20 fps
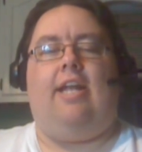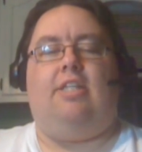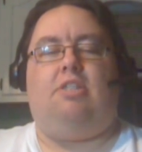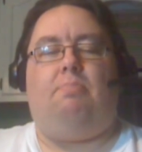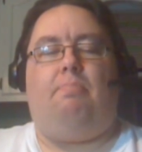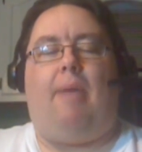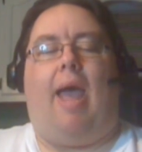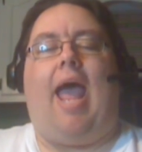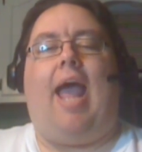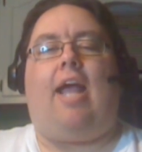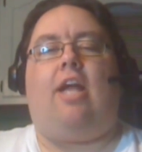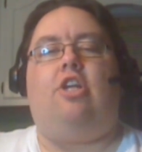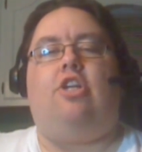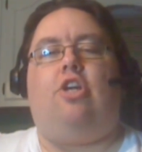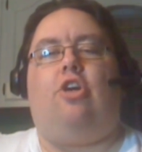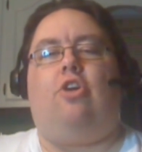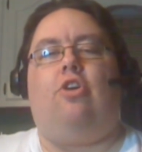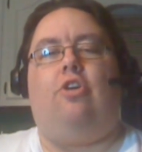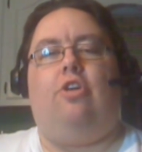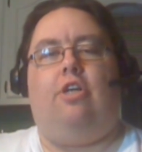its back
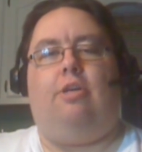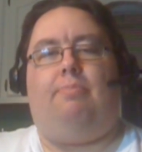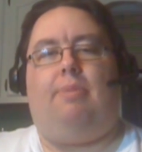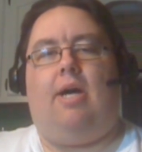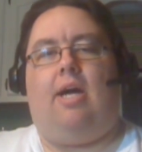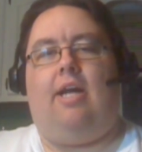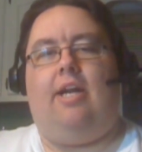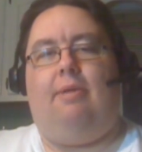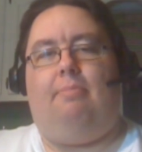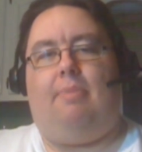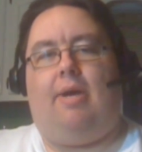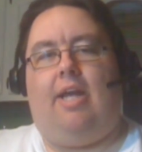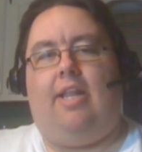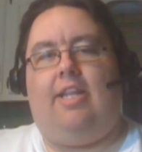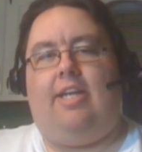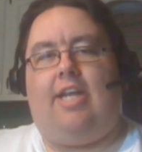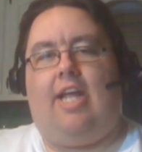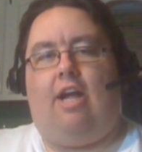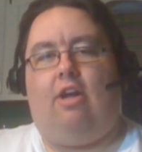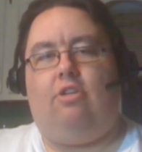turned upon it by
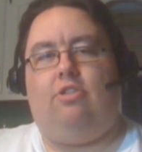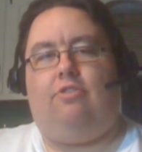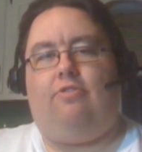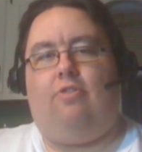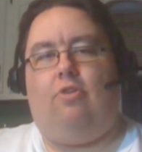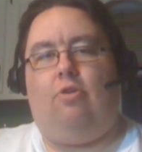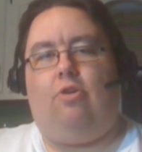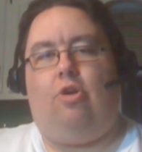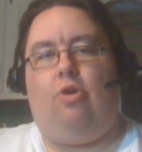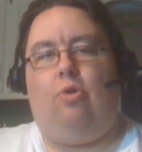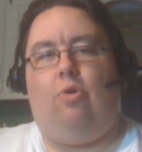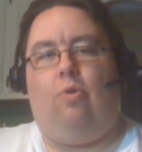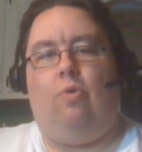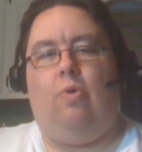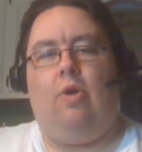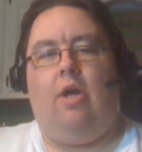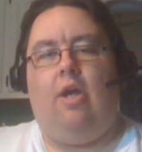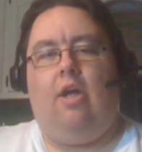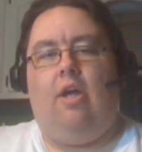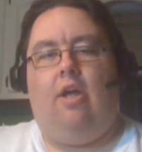the townsfolk
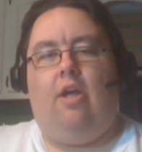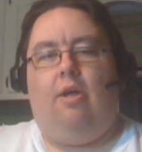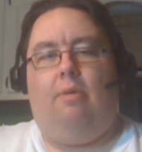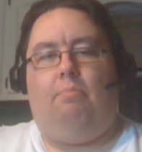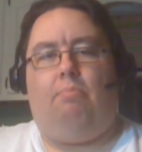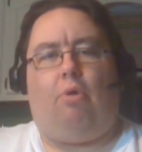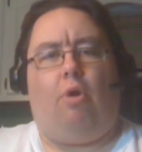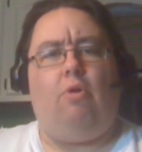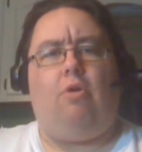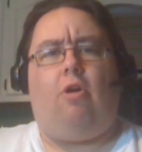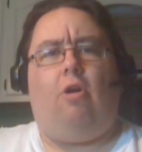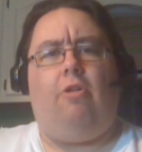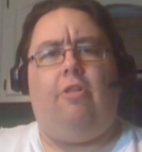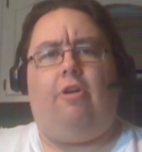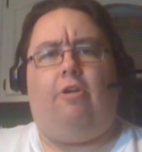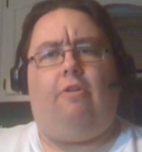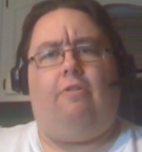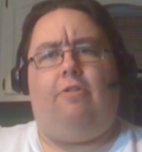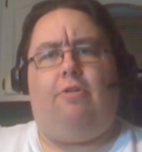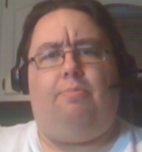who broke all
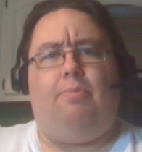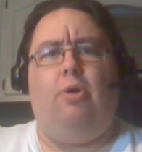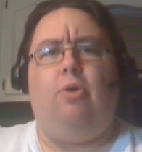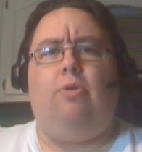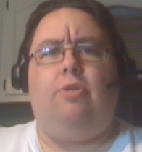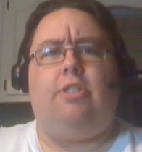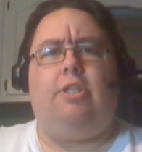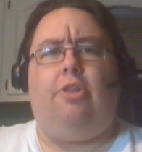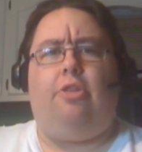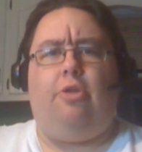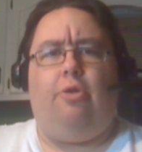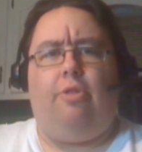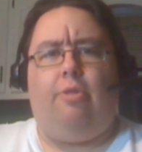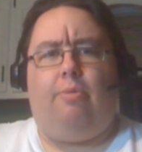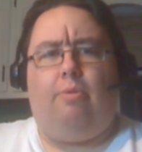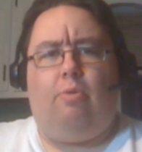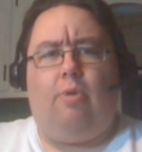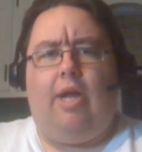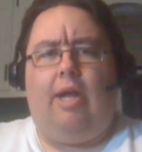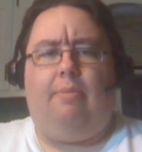their spoons and threw
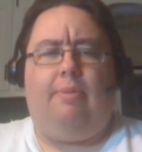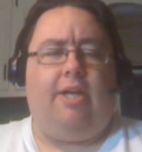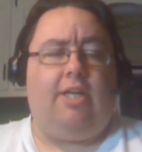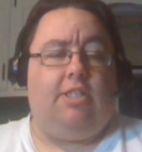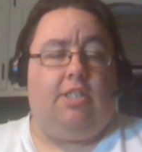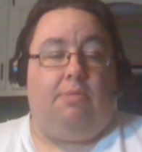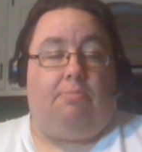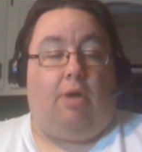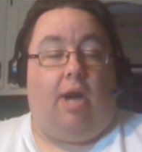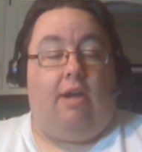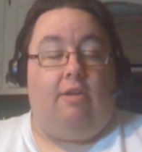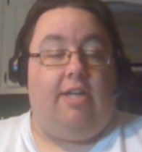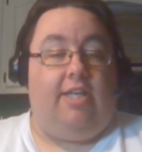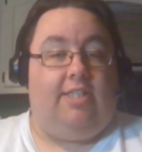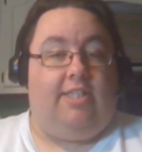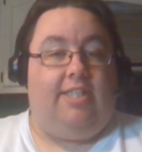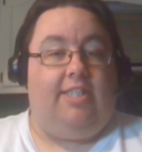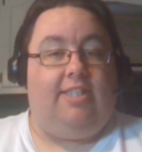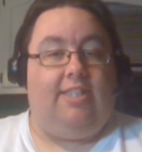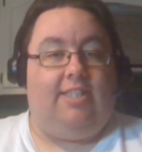them away, because the
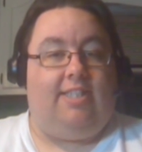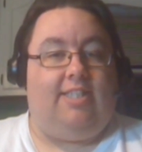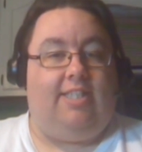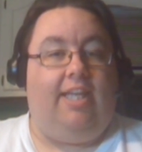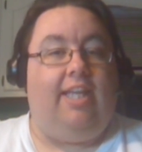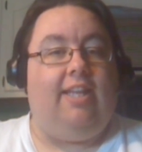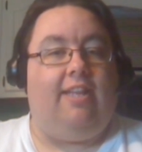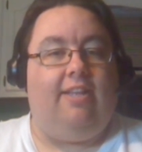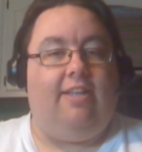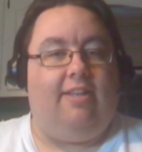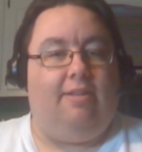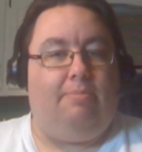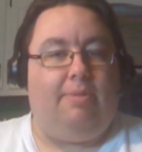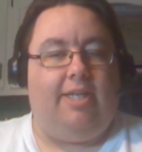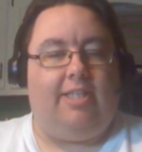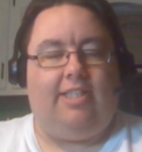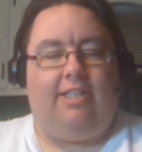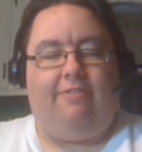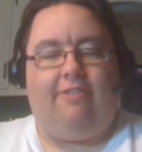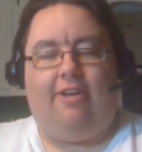brownies didn't see the
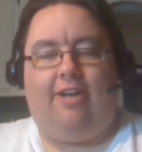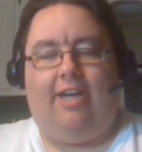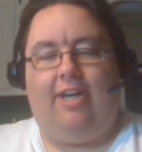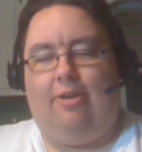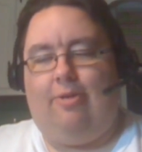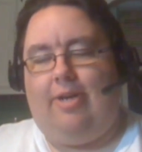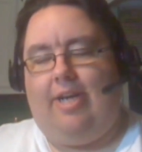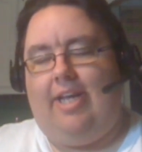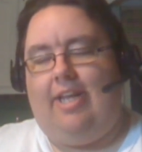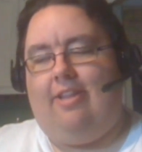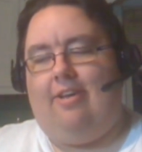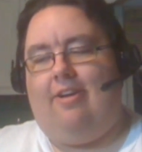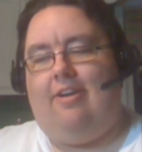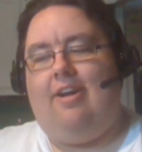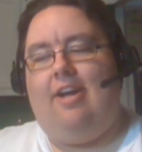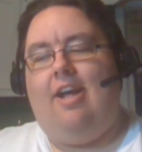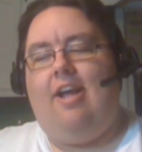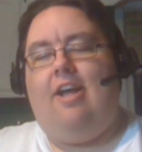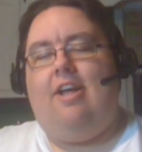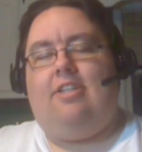pixie fairy do it either.
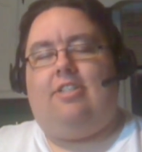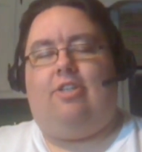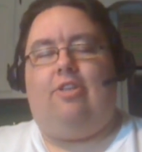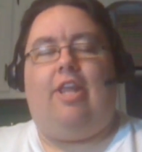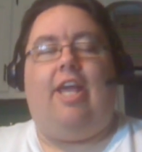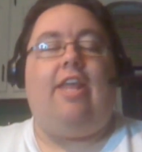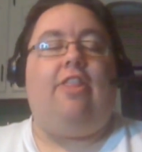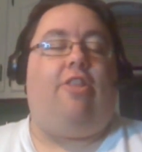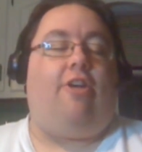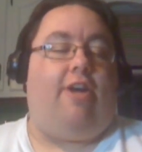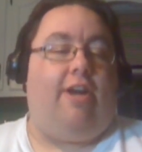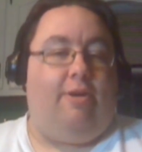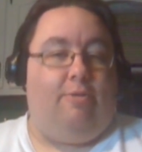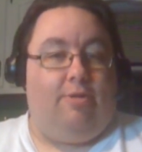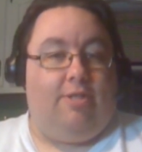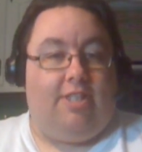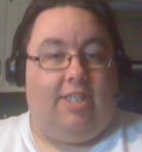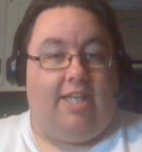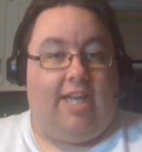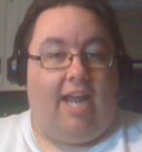So they thought it
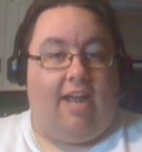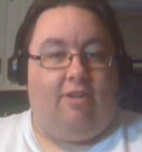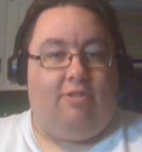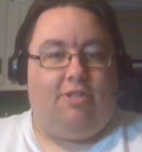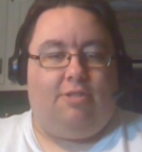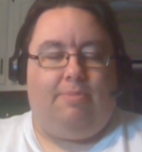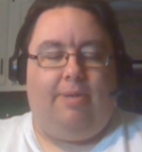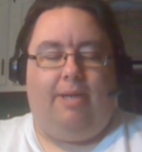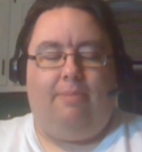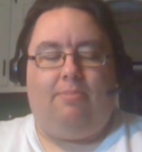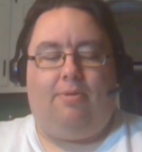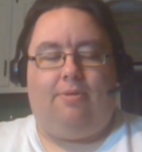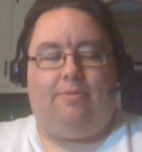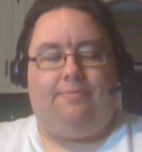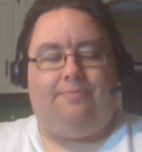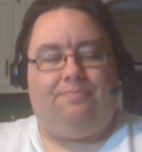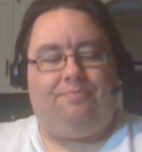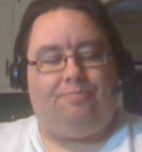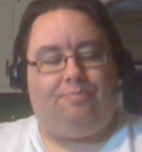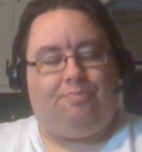was the
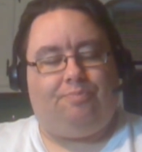townspeople.